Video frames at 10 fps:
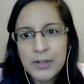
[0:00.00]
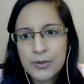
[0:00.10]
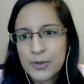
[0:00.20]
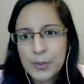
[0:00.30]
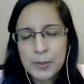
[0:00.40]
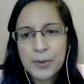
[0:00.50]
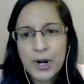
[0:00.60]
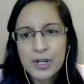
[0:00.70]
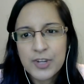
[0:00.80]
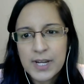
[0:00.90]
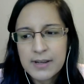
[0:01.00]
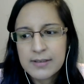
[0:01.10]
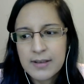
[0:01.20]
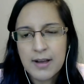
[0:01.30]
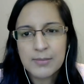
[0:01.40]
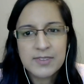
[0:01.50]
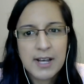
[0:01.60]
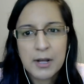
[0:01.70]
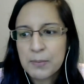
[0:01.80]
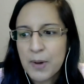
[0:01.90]
So there were projects um, to
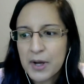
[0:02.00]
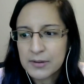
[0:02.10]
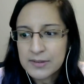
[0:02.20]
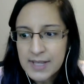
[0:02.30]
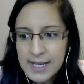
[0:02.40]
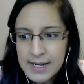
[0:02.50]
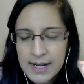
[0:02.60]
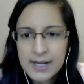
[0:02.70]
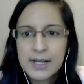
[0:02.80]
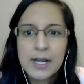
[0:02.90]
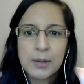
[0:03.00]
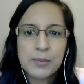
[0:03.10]
help model data,